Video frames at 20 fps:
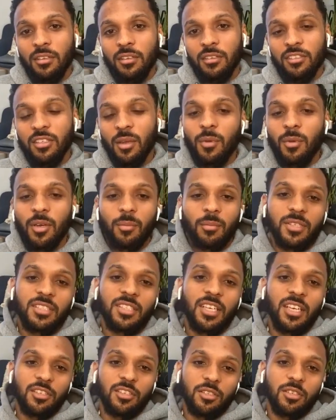some of the
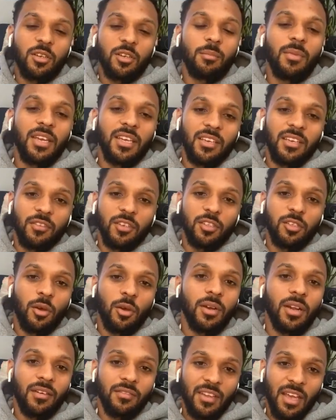mistakes you can make if you
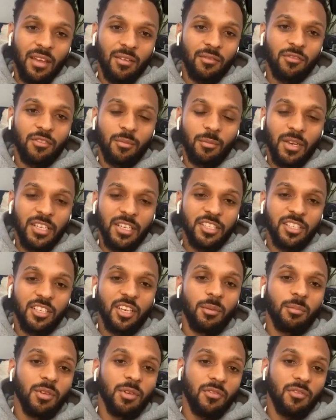don't have that information
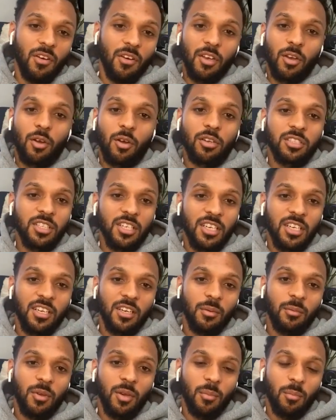can be very costly and
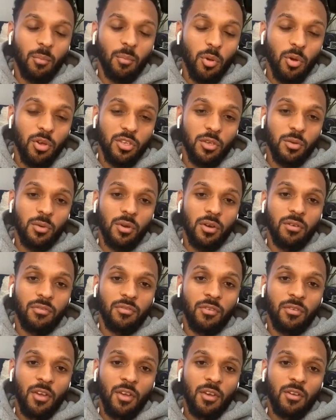can put you off